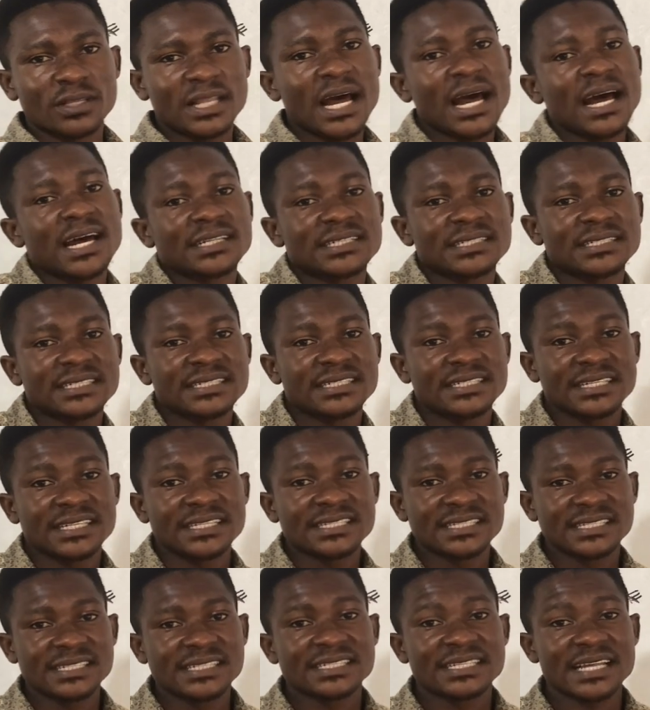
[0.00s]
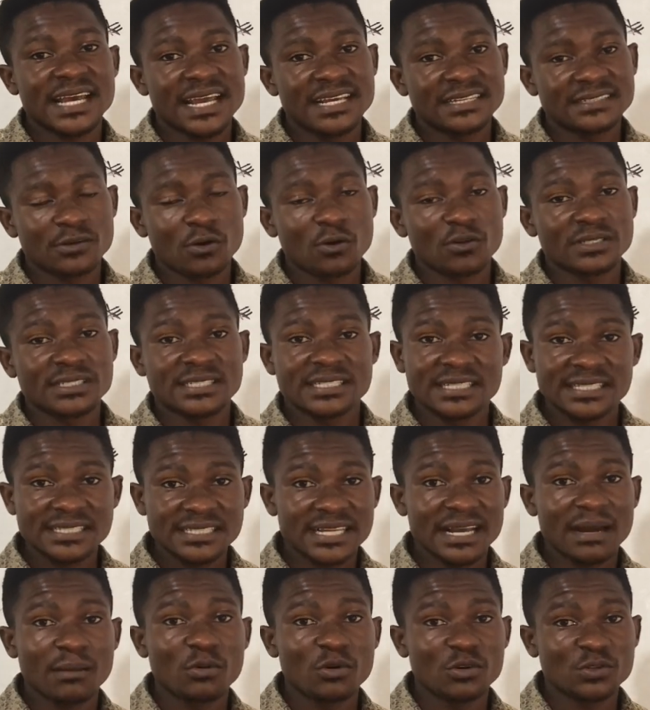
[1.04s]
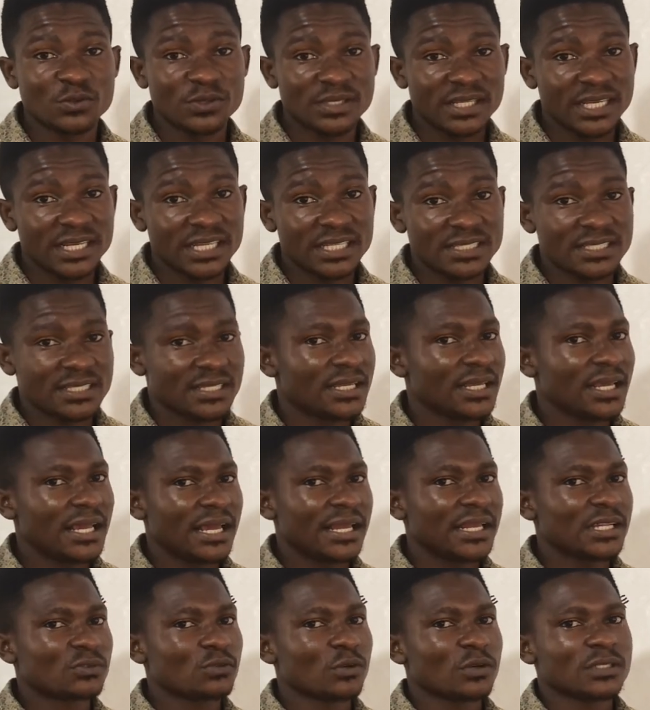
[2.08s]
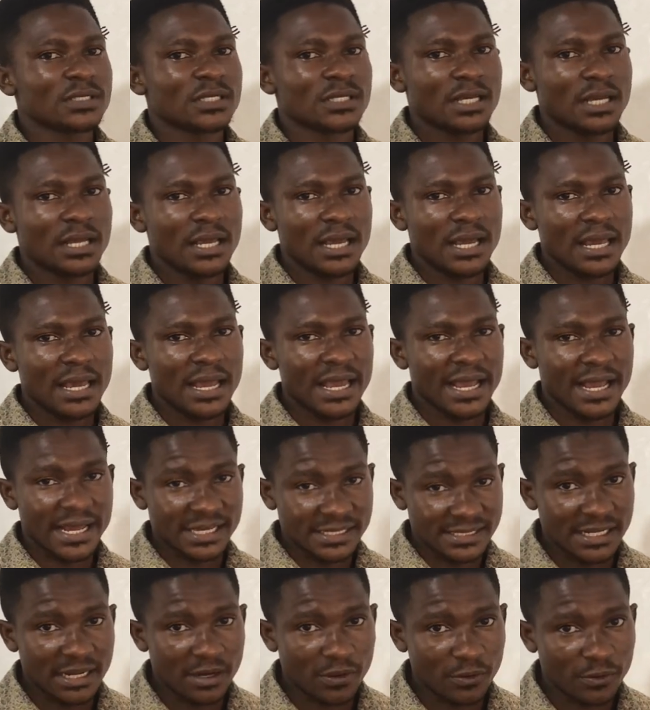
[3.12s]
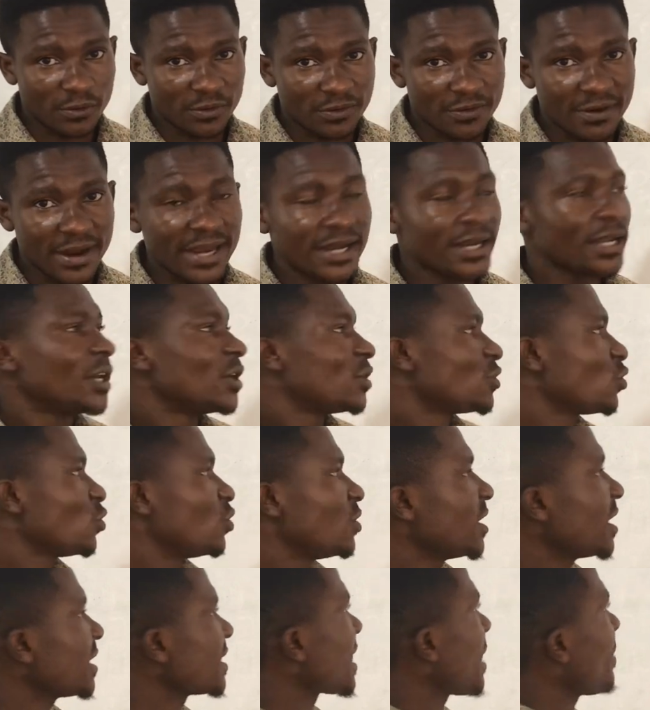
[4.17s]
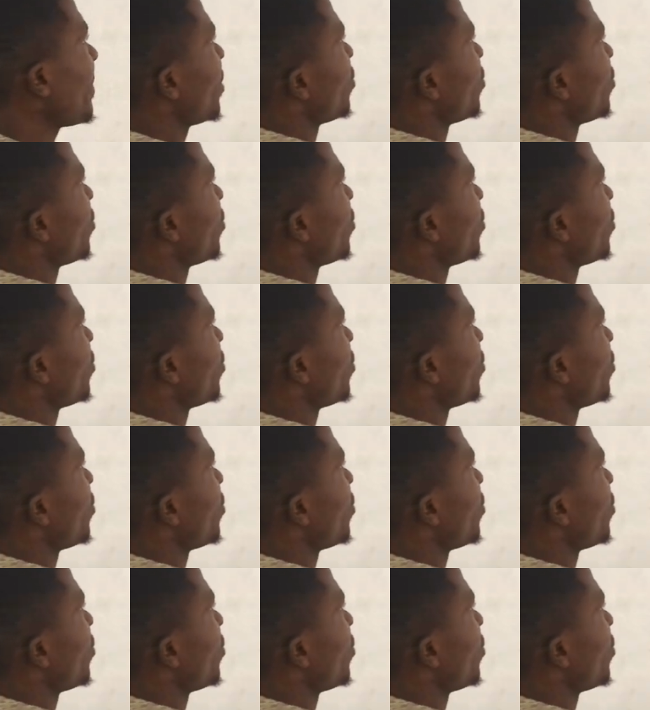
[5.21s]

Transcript: that has 6 sides or 6 carbons within it? It is what? A hexagon, right? So you just come